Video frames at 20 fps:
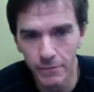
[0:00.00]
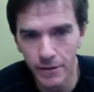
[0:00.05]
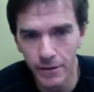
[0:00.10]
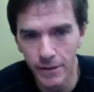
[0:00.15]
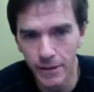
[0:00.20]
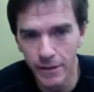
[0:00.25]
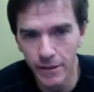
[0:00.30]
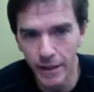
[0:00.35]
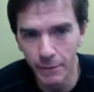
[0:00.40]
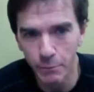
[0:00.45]

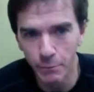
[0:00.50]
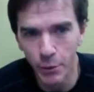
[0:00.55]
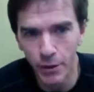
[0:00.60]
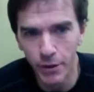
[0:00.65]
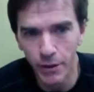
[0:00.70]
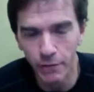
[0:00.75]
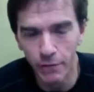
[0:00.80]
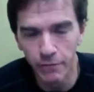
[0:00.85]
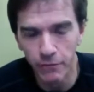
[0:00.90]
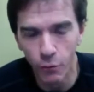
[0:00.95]
It's like
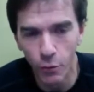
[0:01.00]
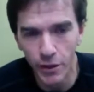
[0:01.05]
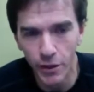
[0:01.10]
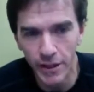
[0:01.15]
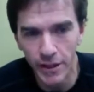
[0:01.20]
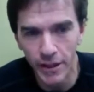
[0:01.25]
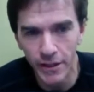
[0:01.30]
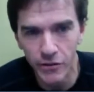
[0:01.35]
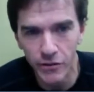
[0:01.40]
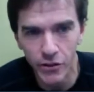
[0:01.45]
putting a
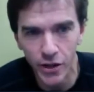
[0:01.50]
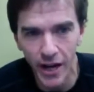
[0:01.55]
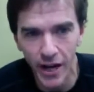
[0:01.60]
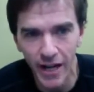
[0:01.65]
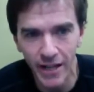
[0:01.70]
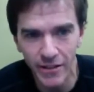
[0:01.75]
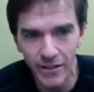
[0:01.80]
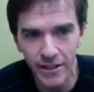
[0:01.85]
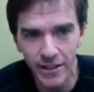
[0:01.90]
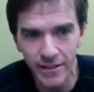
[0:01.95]
40-inch
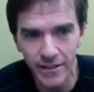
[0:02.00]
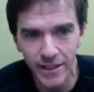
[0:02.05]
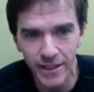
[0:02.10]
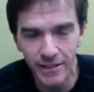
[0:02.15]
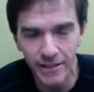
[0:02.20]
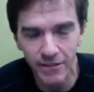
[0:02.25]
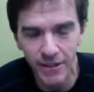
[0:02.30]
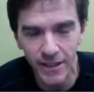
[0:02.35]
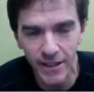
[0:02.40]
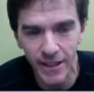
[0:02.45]

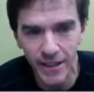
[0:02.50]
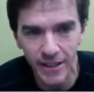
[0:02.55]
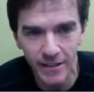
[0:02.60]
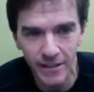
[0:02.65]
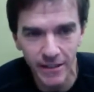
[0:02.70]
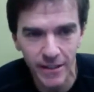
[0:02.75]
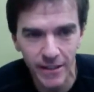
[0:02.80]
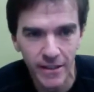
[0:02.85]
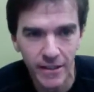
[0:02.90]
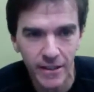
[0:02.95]
HD
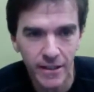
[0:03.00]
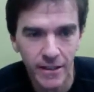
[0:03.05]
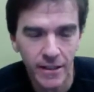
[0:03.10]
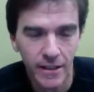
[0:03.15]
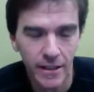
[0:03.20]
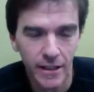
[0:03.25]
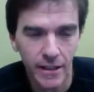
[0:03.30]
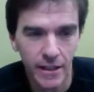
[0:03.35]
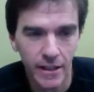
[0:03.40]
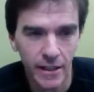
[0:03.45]

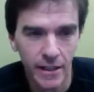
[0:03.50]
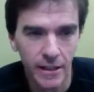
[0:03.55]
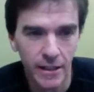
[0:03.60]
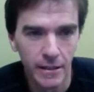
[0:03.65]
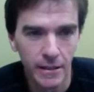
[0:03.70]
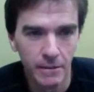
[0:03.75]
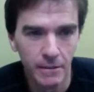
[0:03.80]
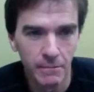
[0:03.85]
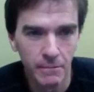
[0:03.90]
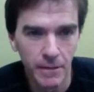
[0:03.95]

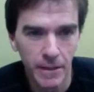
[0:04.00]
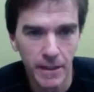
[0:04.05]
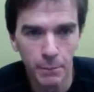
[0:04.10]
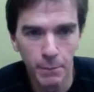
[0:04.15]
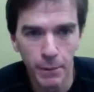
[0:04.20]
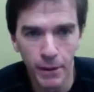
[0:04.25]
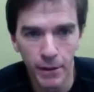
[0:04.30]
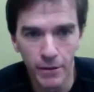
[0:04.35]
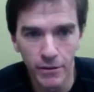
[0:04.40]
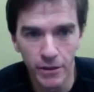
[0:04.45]
TV in a
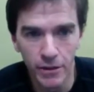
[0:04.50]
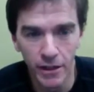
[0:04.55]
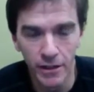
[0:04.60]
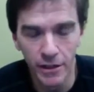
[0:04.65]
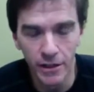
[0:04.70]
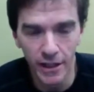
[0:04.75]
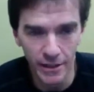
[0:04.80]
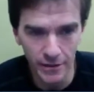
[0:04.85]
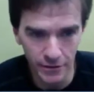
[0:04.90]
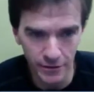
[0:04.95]
pair of
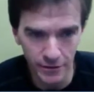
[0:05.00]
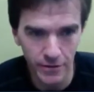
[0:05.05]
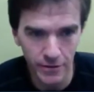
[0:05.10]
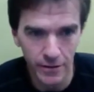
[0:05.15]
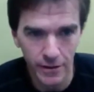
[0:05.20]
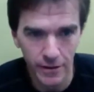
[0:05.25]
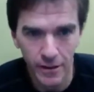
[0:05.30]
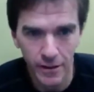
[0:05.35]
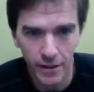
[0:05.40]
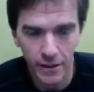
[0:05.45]
sunglasses.
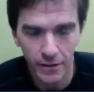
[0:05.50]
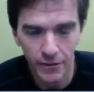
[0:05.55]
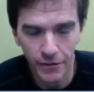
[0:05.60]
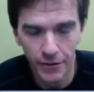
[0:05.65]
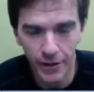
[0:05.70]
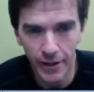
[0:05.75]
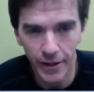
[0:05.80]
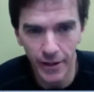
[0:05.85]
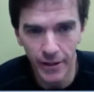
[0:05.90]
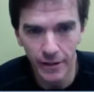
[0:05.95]

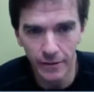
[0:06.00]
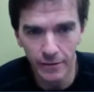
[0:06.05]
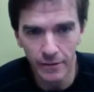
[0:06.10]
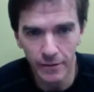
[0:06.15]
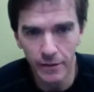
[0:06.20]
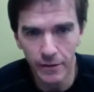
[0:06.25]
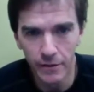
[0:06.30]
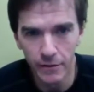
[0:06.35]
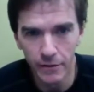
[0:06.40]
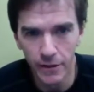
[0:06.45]
The
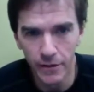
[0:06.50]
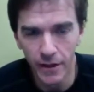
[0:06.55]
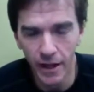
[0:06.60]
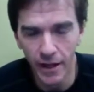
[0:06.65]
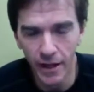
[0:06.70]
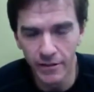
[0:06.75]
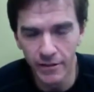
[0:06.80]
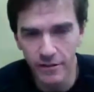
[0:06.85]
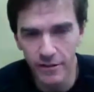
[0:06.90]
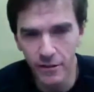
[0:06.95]

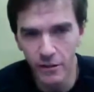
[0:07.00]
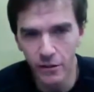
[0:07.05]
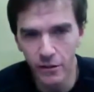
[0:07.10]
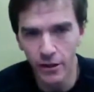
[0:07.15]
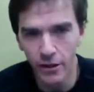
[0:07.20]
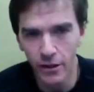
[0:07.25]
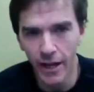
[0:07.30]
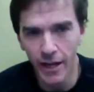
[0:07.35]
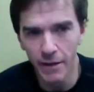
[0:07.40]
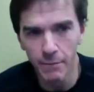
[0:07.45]
nice, you know,
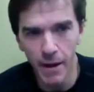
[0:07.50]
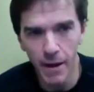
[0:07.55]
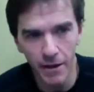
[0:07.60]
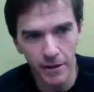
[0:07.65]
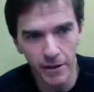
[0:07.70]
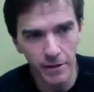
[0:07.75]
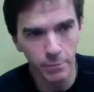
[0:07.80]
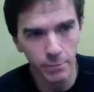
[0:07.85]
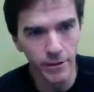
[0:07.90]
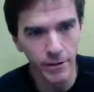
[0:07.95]
head-mounted
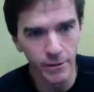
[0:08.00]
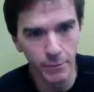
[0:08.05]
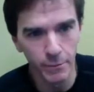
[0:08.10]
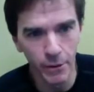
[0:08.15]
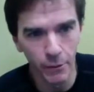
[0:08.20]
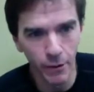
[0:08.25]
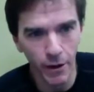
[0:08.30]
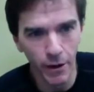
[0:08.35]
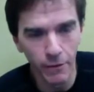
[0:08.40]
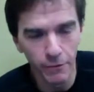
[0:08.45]
displays have been
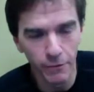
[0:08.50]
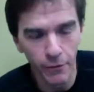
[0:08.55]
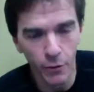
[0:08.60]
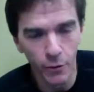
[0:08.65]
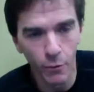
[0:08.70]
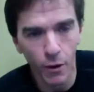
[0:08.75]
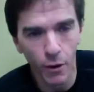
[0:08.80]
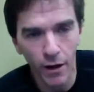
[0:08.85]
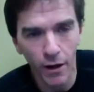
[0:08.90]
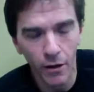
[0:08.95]
around for a
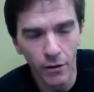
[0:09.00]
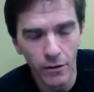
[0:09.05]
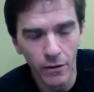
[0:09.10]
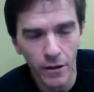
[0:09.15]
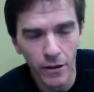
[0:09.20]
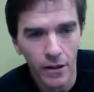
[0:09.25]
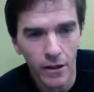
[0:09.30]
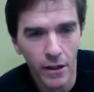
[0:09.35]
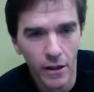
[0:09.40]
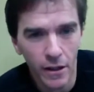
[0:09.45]
while.
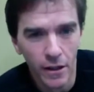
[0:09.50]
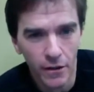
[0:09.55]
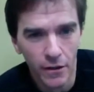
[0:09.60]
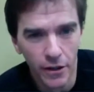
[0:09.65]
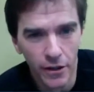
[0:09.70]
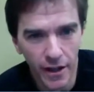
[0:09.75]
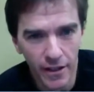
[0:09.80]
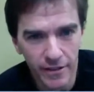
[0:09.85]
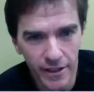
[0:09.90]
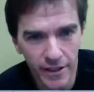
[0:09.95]
The
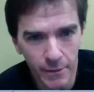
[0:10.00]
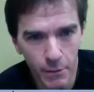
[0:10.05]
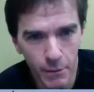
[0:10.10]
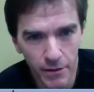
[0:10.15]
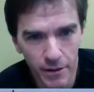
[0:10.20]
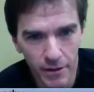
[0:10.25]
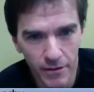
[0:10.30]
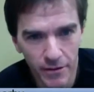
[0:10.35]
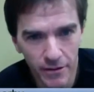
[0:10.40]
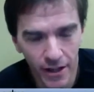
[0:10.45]
nice thing about
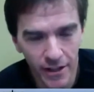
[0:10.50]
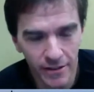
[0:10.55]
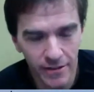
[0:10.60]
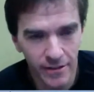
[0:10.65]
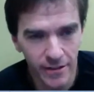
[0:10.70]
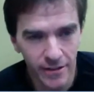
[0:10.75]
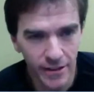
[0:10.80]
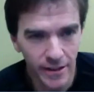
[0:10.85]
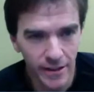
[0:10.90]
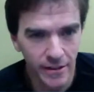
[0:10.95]
the Zeiss
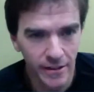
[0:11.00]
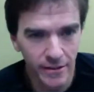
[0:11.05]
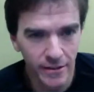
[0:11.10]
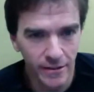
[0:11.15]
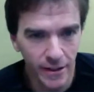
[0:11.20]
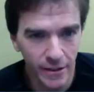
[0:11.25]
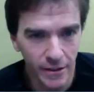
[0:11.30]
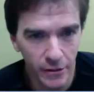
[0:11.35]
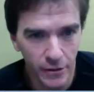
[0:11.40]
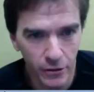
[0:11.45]
is,
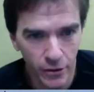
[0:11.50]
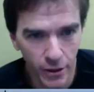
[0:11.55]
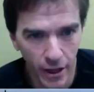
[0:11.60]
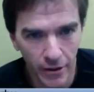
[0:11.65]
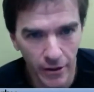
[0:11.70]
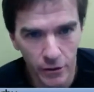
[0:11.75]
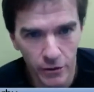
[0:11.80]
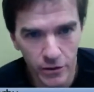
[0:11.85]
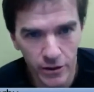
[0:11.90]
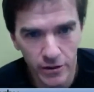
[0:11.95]

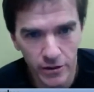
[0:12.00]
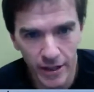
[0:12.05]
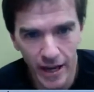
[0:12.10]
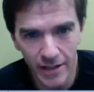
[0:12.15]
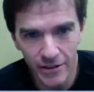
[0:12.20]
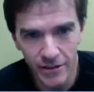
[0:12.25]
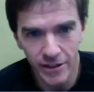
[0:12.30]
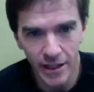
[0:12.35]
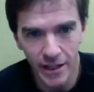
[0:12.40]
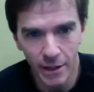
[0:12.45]
and they're just
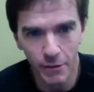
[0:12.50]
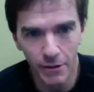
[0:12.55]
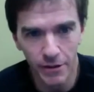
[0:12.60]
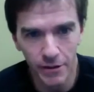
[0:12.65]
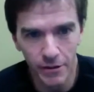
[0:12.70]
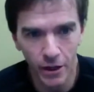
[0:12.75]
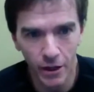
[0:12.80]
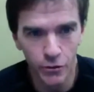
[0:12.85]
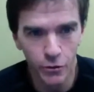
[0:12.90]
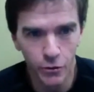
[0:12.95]
actually coming into
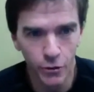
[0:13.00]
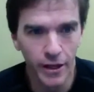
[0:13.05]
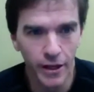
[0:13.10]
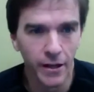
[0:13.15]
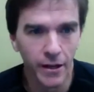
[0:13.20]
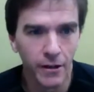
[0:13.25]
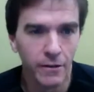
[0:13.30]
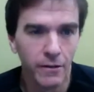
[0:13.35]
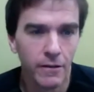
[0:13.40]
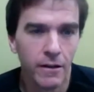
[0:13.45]
the country
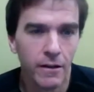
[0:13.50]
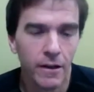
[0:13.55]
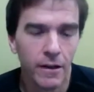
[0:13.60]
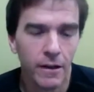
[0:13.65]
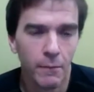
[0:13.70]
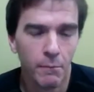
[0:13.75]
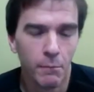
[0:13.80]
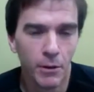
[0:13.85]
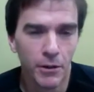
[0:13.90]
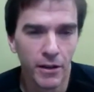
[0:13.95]
now,
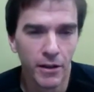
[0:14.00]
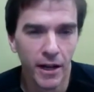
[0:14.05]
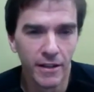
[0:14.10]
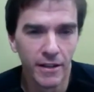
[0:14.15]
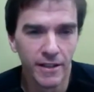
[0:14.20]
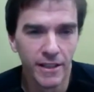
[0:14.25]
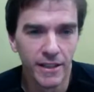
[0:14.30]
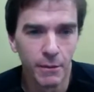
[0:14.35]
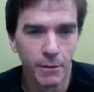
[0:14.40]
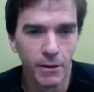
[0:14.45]
but the nice
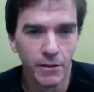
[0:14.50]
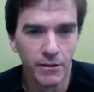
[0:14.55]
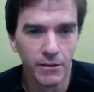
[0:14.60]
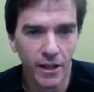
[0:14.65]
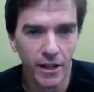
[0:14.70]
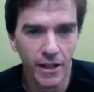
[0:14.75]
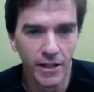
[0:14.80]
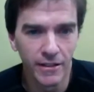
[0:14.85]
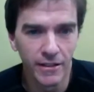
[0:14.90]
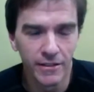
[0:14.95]
thing about
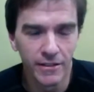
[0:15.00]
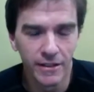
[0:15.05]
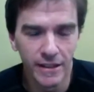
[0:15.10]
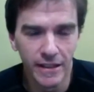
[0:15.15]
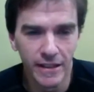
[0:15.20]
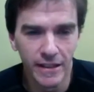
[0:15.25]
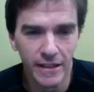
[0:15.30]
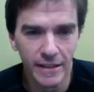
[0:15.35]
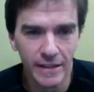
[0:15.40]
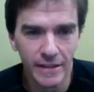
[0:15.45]
Zeiss
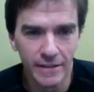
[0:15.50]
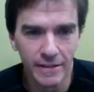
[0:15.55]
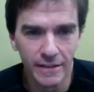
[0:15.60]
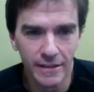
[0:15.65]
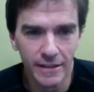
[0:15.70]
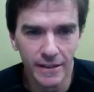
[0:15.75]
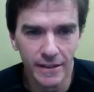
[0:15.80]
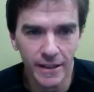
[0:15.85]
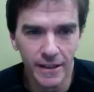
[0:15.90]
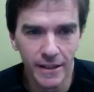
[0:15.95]
is
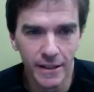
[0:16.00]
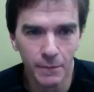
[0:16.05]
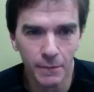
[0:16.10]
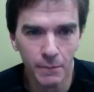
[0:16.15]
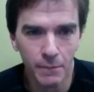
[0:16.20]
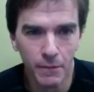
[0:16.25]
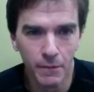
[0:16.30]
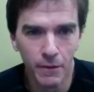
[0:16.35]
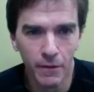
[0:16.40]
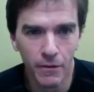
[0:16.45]

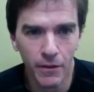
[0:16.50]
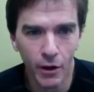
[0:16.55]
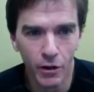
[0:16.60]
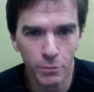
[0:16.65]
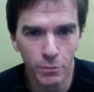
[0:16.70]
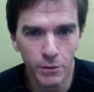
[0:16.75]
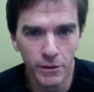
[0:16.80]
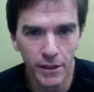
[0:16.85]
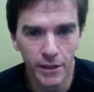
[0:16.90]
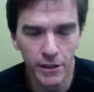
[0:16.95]
those
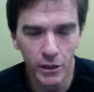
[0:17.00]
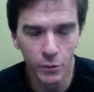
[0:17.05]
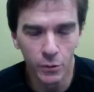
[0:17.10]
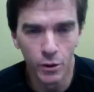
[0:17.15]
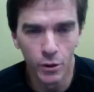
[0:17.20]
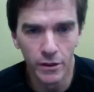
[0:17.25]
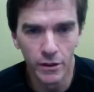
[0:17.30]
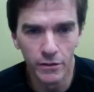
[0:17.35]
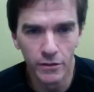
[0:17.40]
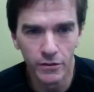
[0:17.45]
particular
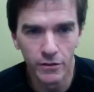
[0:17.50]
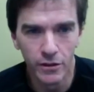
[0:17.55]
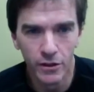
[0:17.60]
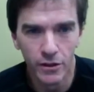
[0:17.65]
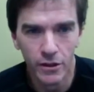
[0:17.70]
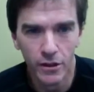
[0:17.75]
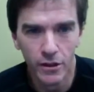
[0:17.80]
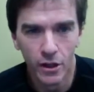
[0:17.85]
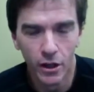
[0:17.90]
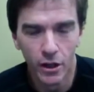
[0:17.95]
ones
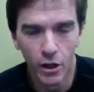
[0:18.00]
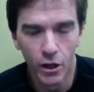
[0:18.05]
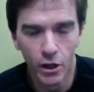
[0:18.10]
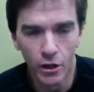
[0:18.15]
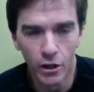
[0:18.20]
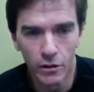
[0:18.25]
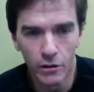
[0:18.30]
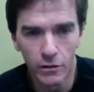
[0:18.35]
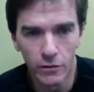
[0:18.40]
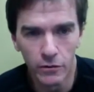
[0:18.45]

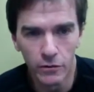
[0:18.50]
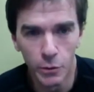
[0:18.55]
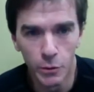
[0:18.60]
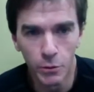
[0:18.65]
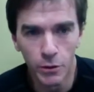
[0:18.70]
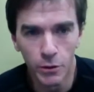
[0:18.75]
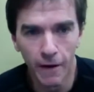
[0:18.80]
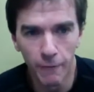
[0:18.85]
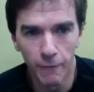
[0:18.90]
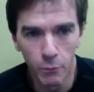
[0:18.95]
are super
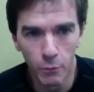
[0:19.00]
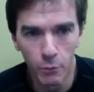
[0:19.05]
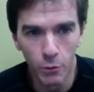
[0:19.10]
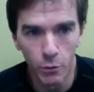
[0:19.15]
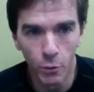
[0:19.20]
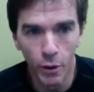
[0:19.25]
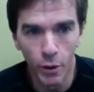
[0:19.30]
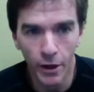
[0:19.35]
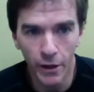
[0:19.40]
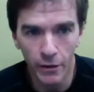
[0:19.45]
comfortable to
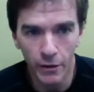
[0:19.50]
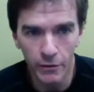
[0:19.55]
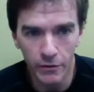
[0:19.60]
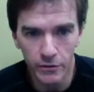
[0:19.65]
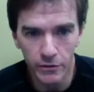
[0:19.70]
wear.